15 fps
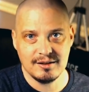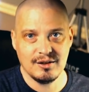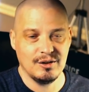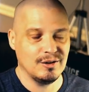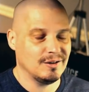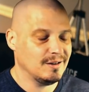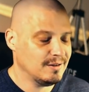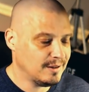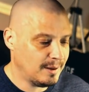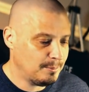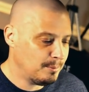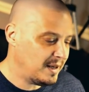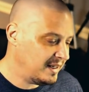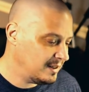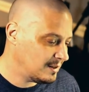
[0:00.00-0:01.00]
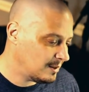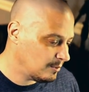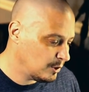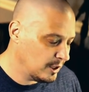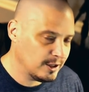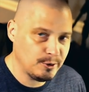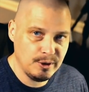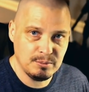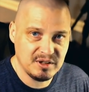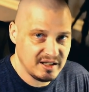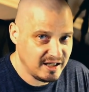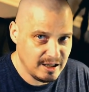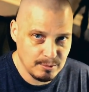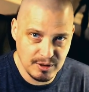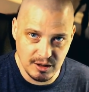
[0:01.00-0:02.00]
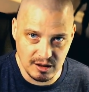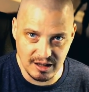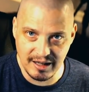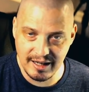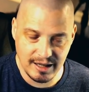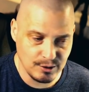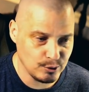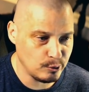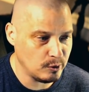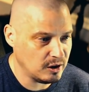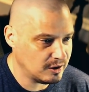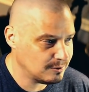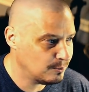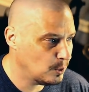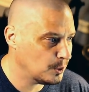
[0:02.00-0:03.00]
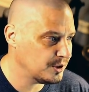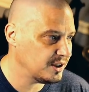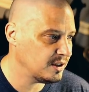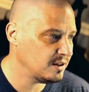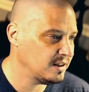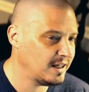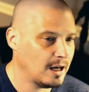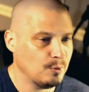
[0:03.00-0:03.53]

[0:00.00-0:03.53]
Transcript: So that makes encrypted email a hassle, unfortunately.